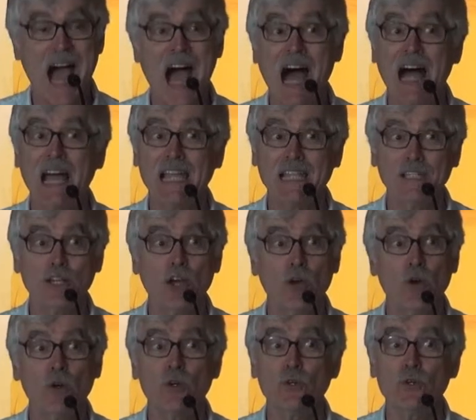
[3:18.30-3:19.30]
I
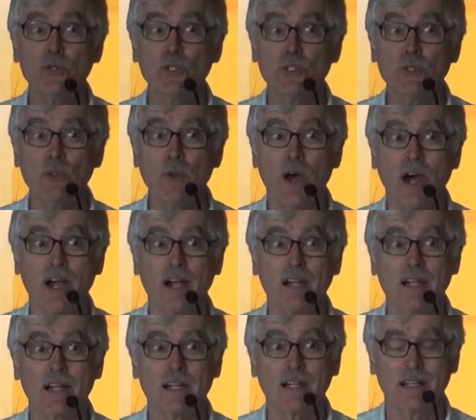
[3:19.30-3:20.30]
know who you
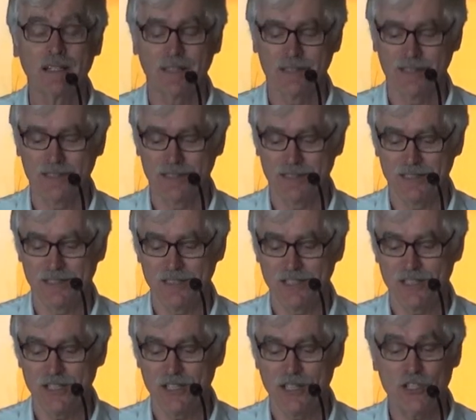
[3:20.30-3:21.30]
are.
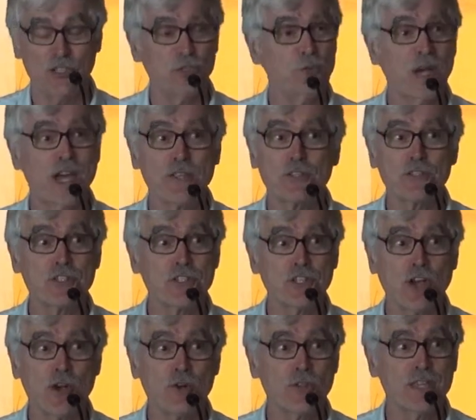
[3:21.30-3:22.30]
Do
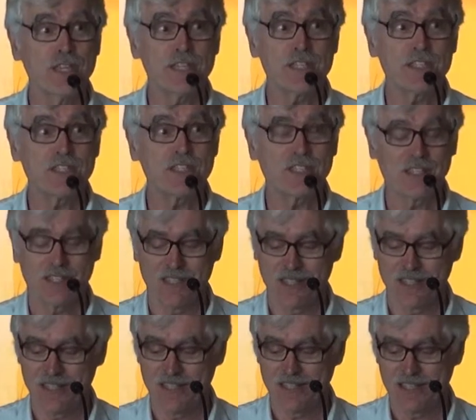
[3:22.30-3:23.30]
others know this?
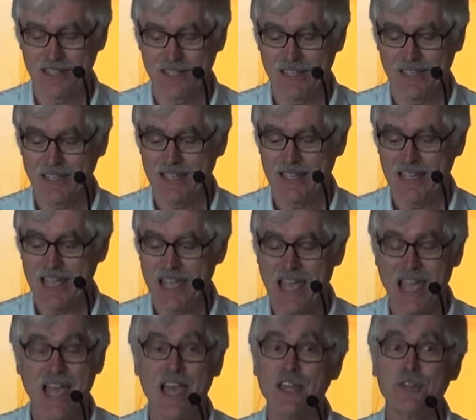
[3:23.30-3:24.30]

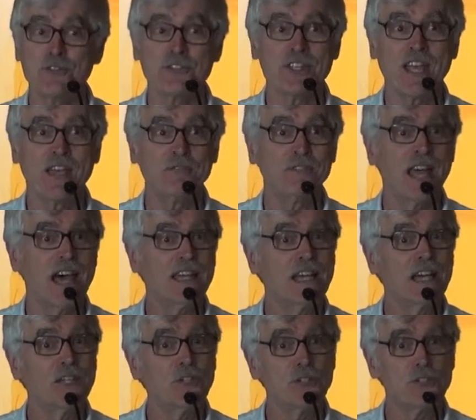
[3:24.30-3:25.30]
Others have
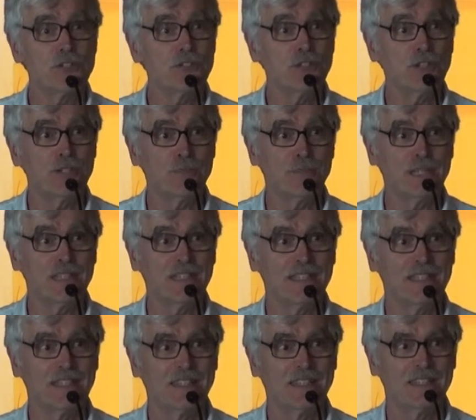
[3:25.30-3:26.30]
not understood me."
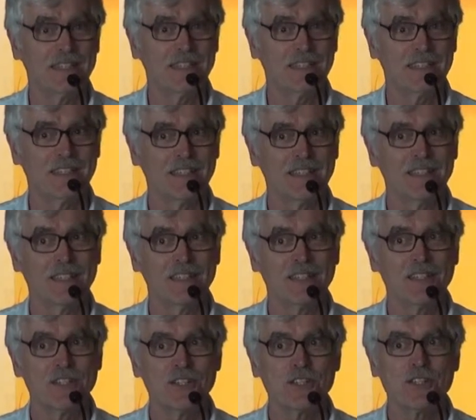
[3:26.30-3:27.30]

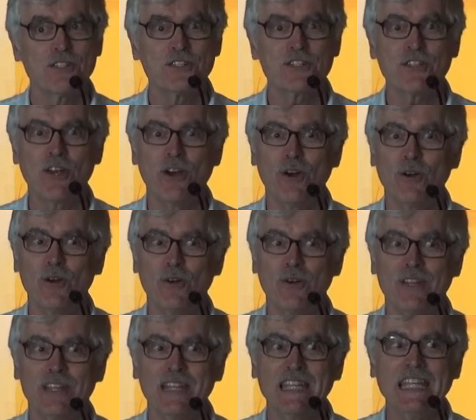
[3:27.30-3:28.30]

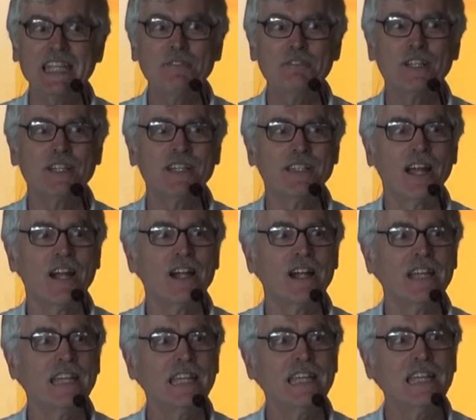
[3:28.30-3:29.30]
So, even in
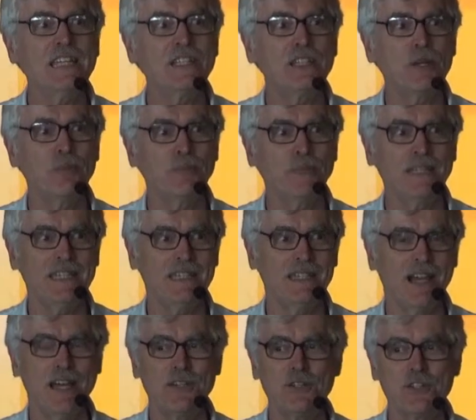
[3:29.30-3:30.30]
our
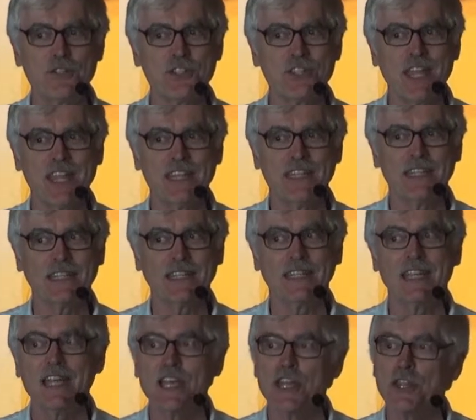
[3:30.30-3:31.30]
incomplete
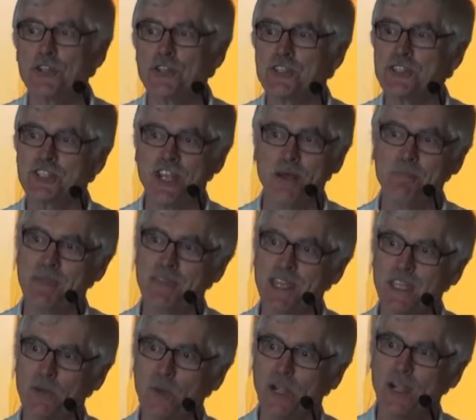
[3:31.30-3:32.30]
understanding, there's
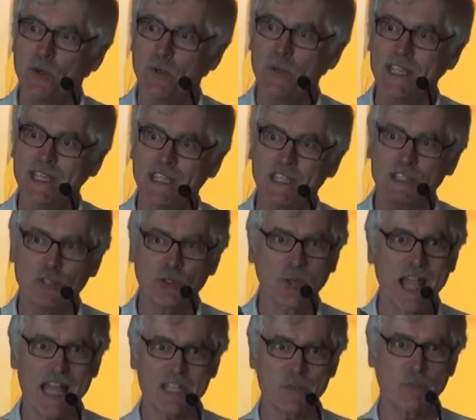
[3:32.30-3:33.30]
something where we can
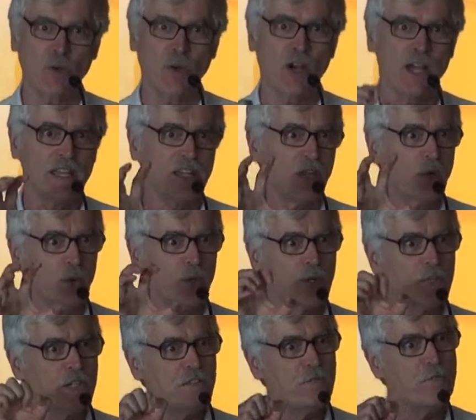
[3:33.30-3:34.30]
grasp on,
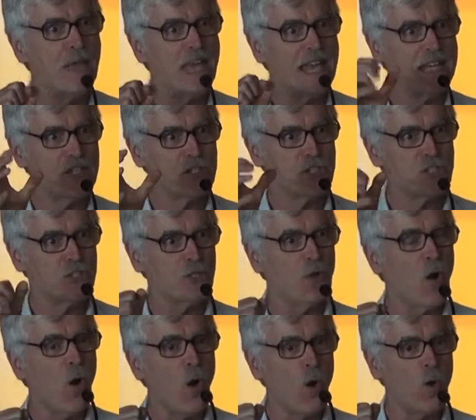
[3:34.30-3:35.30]
where we've managed
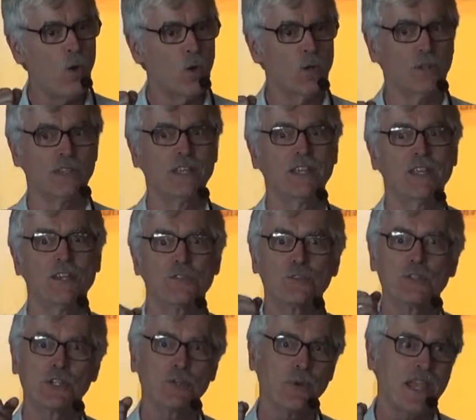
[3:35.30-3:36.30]
to hold
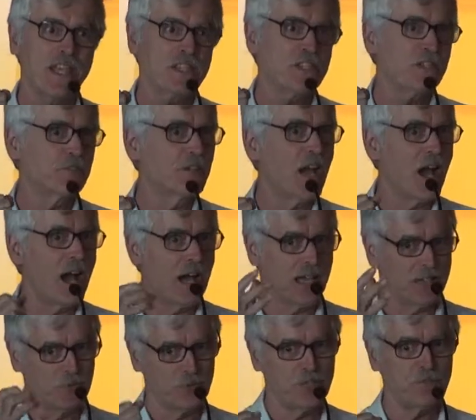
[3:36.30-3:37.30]
through the grace of
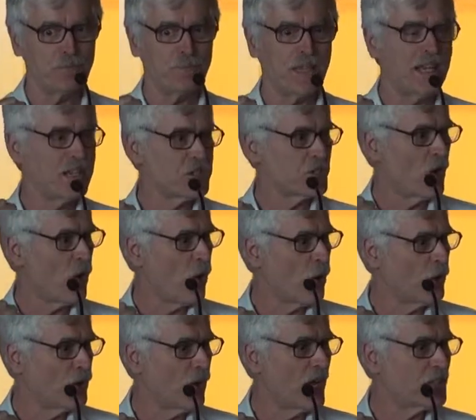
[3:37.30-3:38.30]
God. We've managed to
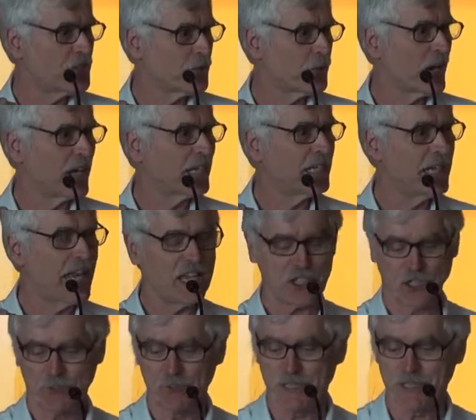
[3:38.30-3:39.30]
hold on to our
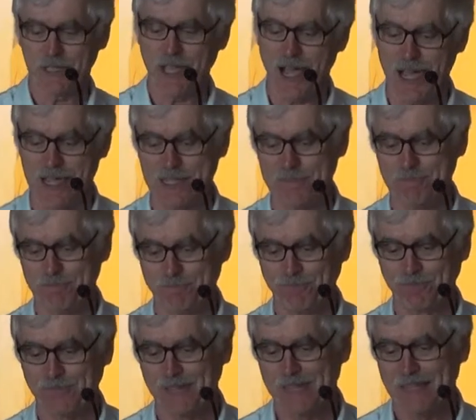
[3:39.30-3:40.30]
connection with God.
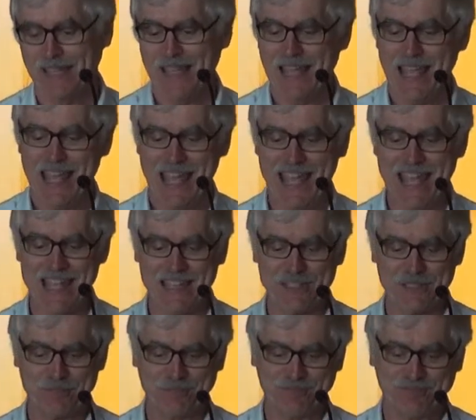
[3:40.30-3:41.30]

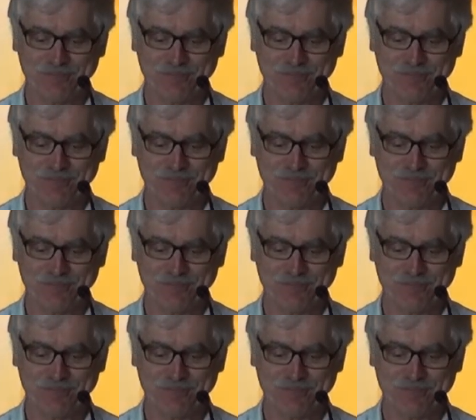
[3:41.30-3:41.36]
And